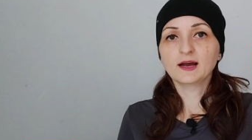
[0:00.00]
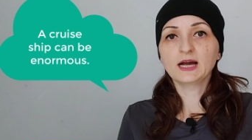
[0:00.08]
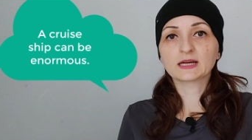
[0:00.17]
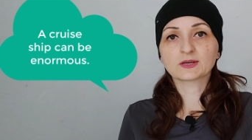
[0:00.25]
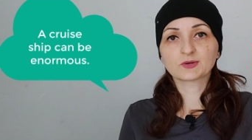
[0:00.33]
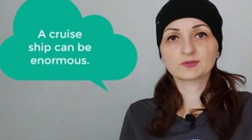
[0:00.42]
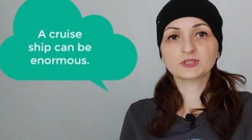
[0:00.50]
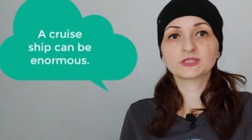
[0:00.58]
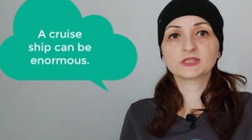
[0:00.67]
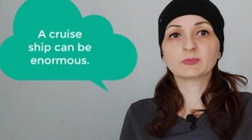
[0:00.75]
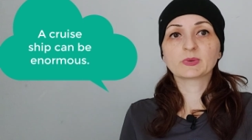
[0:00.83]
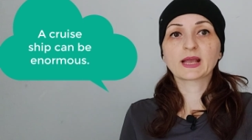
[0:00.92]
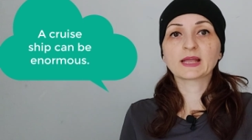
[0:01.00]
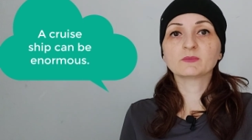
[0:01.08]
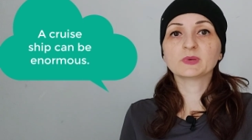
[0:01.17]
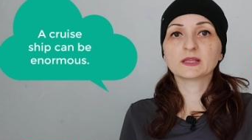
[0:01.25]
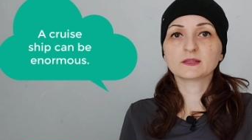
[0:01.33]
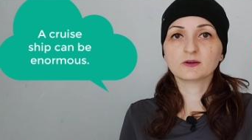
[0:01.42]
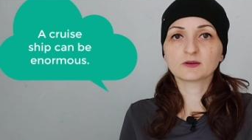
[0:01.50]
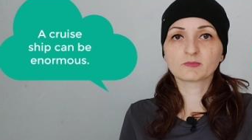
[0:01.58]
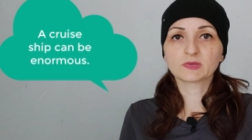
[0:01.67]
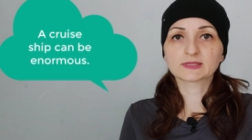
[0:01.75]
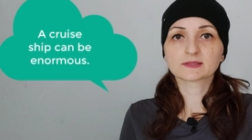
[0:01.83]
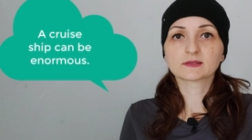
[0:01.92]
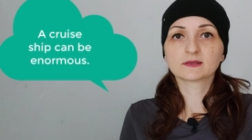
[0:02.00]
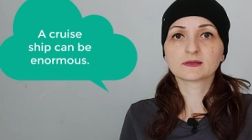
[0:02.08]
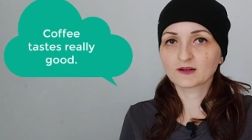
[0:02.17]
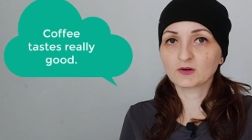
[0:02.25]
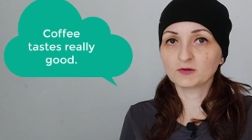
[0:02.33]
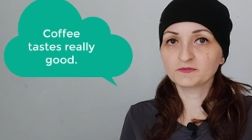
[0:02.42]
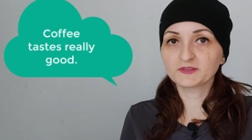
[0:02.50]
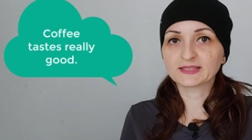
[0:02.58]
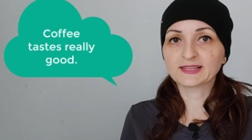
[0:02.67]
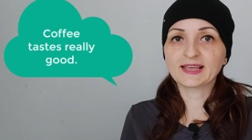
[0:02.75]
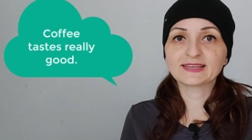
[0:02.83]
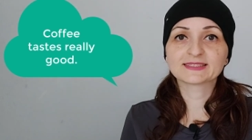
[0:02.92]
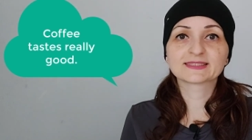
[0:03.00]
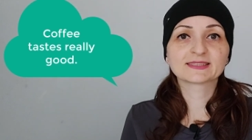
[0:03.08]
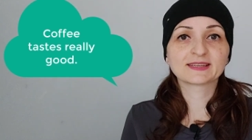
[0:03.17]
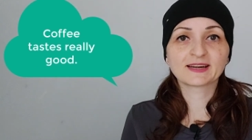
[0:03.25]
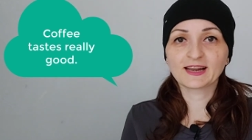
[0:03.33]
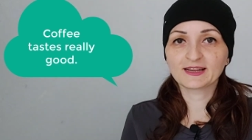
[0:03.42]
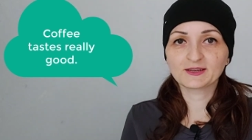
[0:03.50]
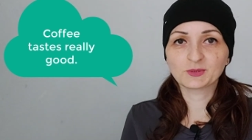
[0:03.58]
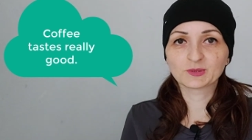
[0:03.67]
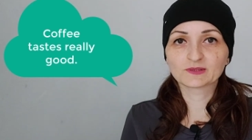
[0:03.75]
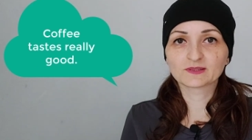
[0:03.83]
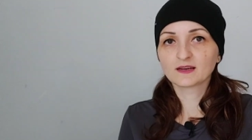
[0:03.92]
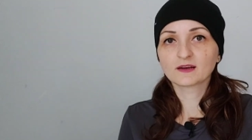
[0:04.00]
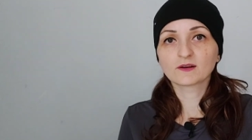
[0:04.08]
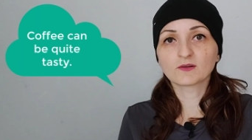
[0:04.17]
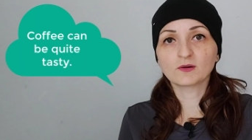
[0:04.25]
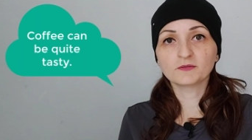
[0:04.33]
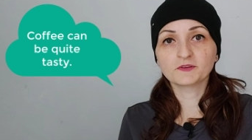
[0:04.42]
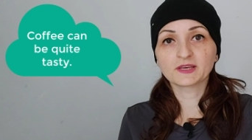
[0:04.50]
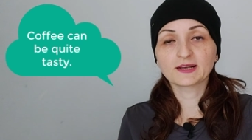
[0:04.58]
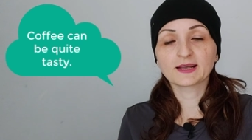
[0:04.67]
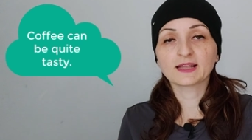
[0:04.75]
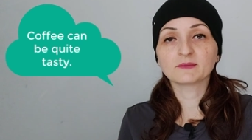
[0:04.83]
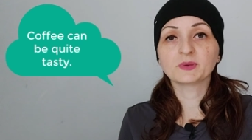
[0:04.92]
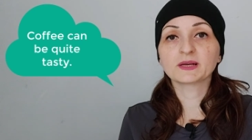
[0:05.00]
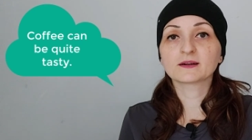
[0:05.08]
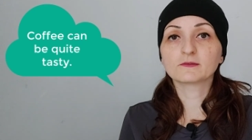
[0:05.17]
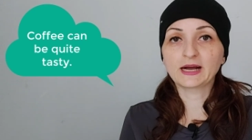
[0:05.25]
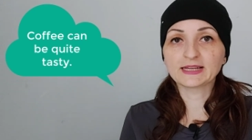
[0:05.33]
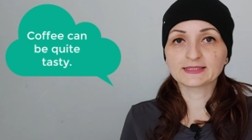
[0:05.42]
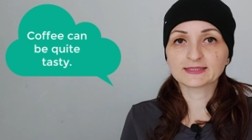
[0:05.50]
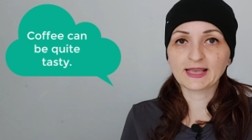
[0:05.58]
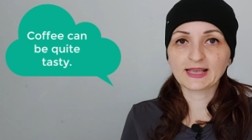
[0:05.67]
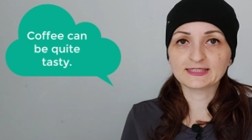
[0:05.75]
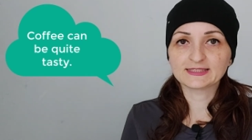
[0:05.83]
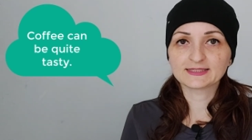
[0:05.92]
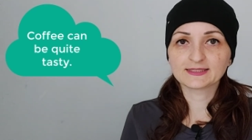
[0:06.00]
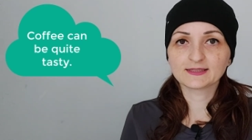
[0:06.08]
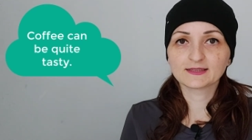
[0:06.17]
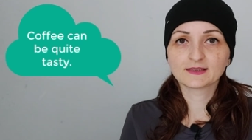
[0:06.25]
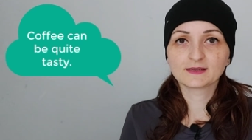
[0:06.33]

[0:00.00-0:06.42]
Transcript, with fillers: A cruise ship can be enormous. Coffee tastes really good. Coffee can be quite tasty.